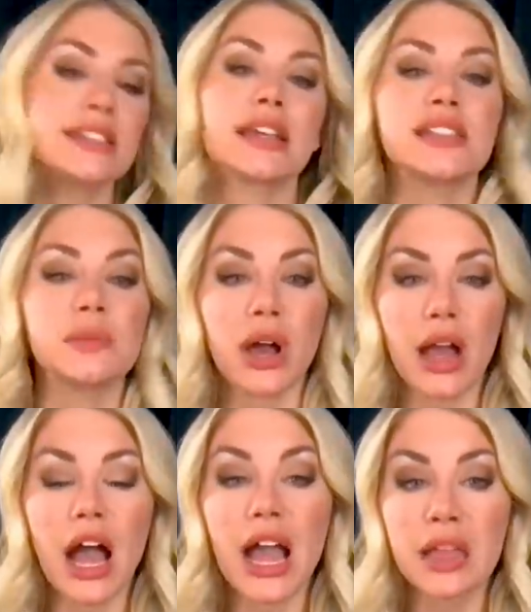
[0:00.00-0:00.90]
sets a
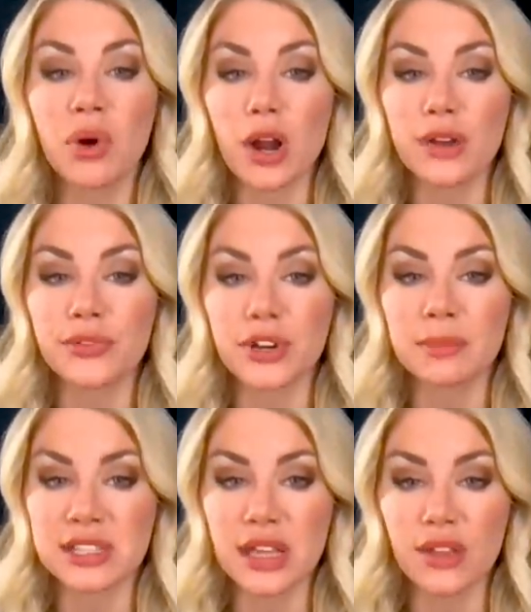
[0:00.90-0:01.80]
high bar for
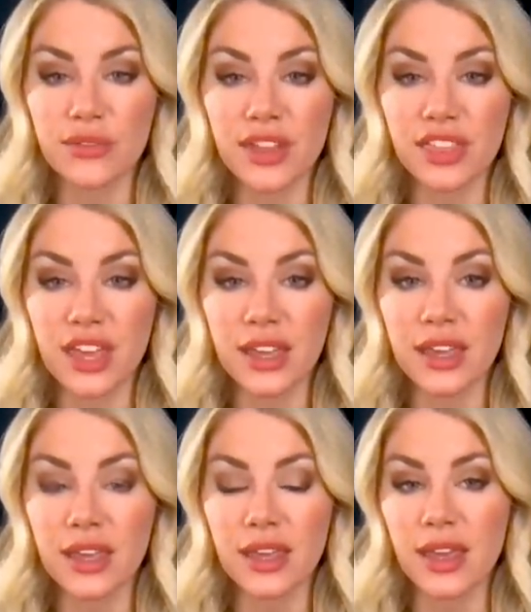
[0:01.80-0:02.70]
himself, I
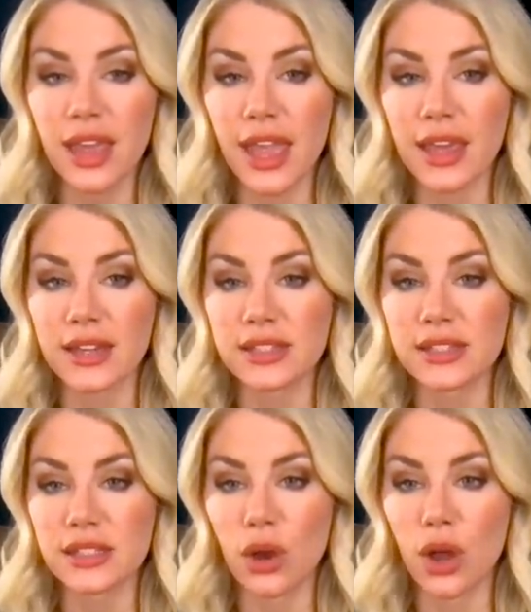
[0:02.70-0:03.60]
think, and
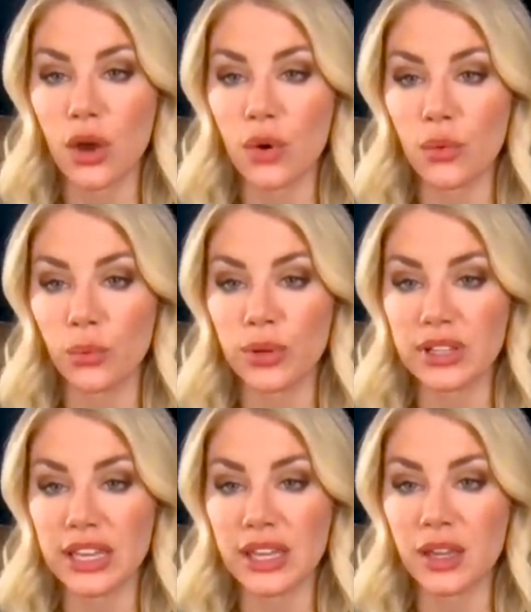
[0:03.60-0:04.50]
uh,
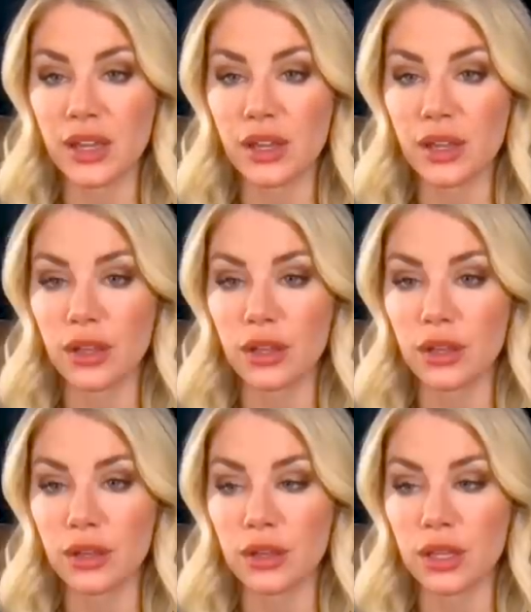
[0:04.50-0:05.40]
really
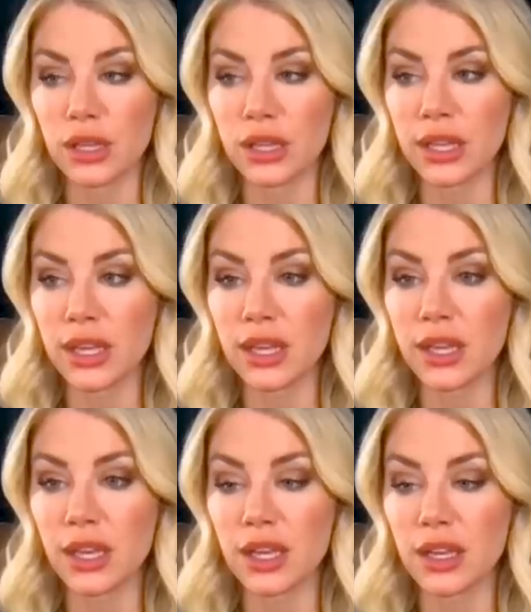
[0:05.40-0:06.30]

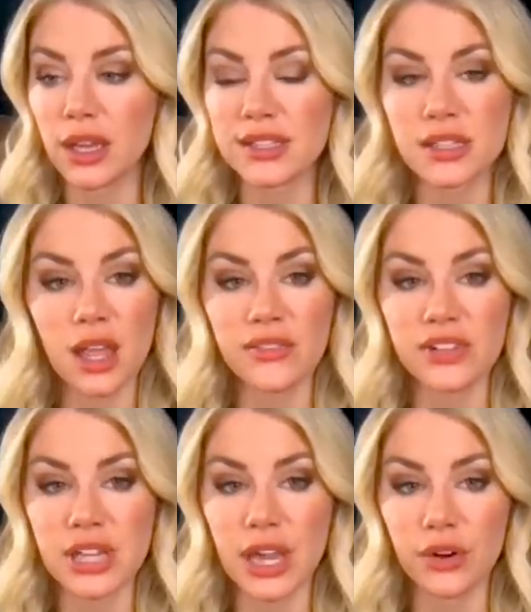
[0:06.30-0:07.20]
he has a lot of
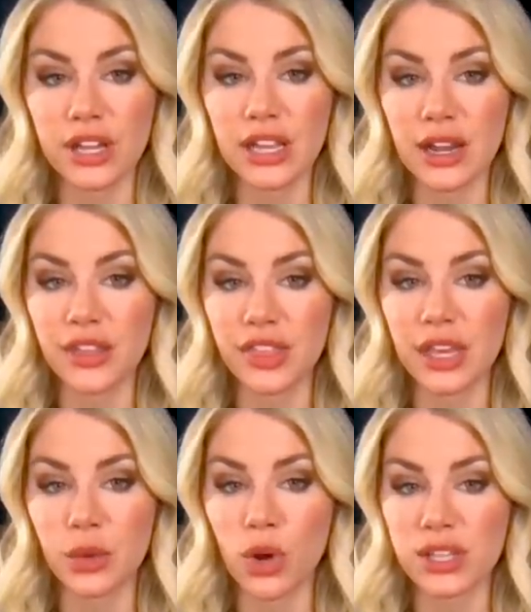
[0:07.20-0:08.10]
integrity, and I think
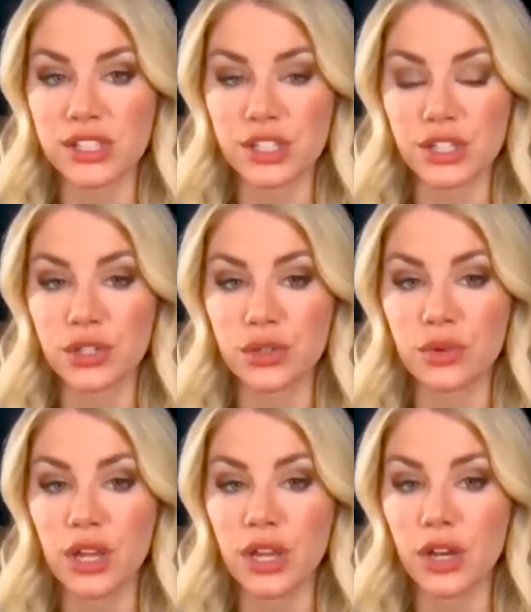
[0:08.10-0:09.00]
he wants to
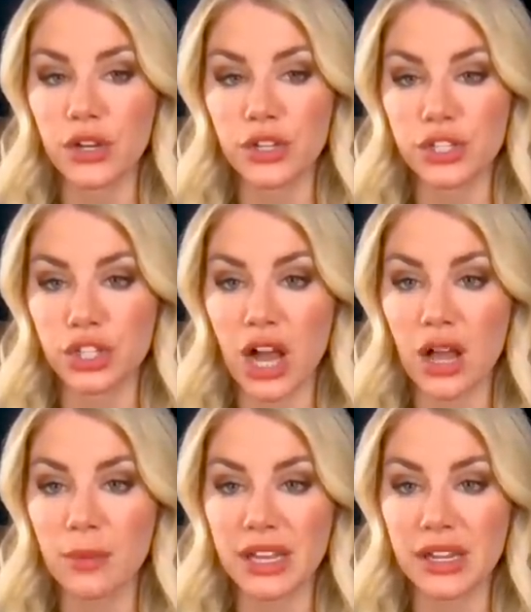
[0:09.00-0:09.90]
do a good
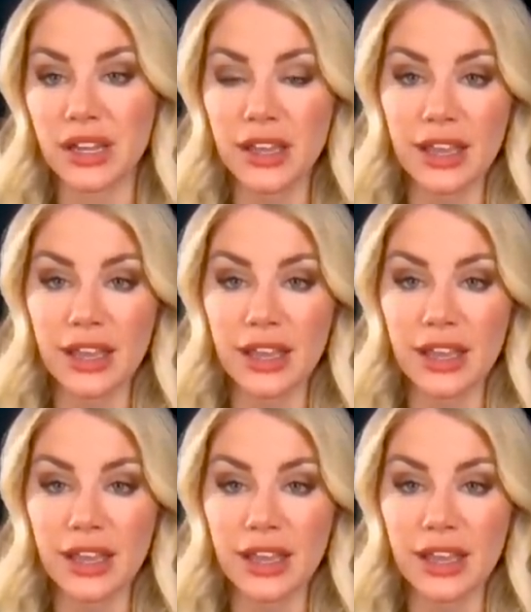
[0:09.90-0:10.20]
job. And